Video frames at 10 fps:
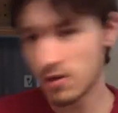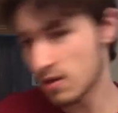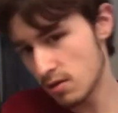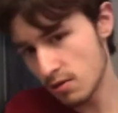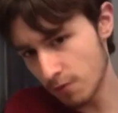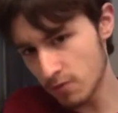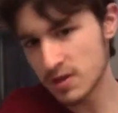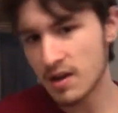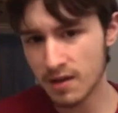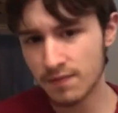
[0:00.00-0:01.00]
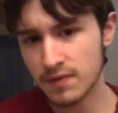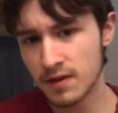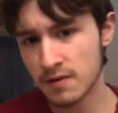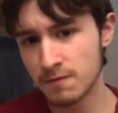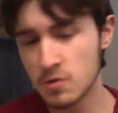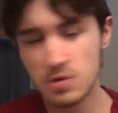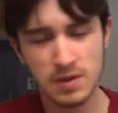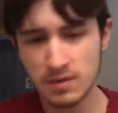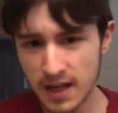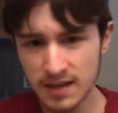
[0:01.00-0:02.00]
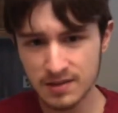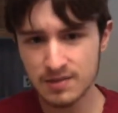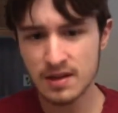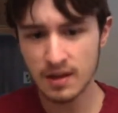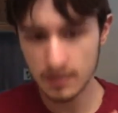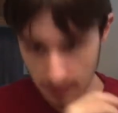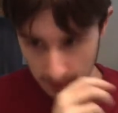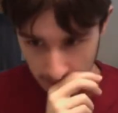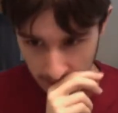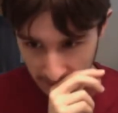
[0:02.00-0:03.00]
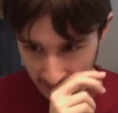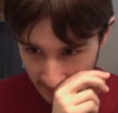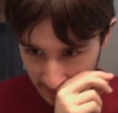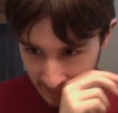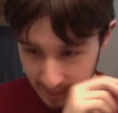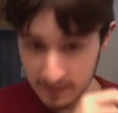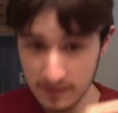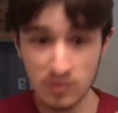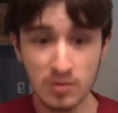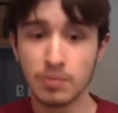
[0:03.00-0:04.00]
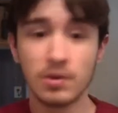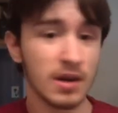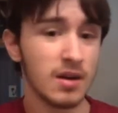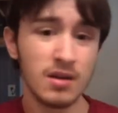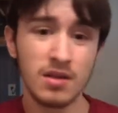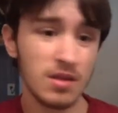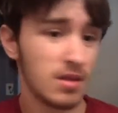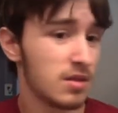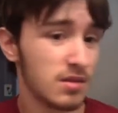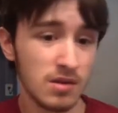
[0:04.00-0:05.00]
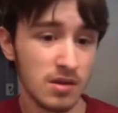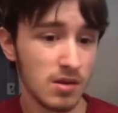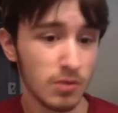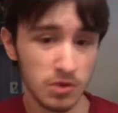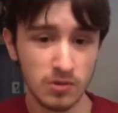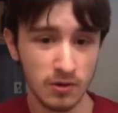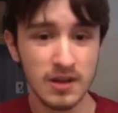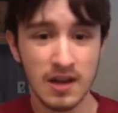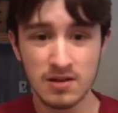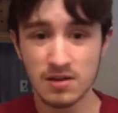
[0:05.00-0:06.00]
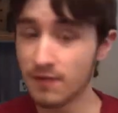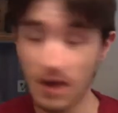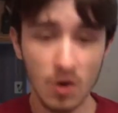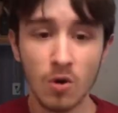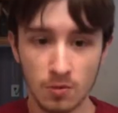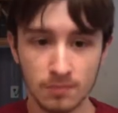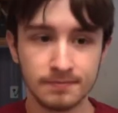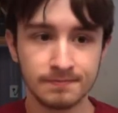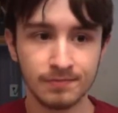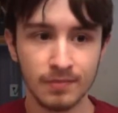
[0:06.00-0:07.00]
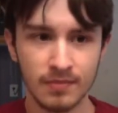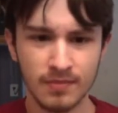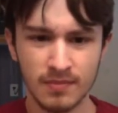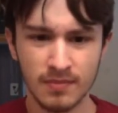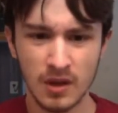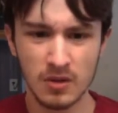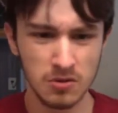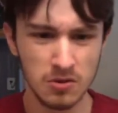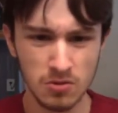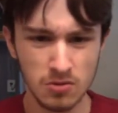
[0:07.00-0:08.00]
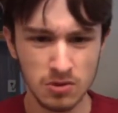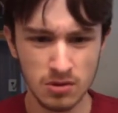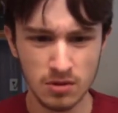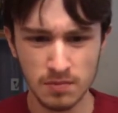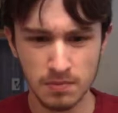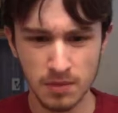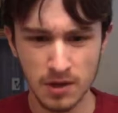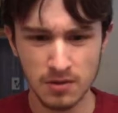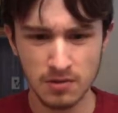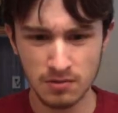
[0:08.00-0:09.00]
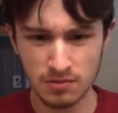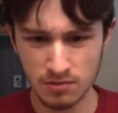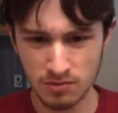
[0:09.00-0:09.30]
Okay, the first half that confuses me less is that you can play the original arcade stuff at home, and you use big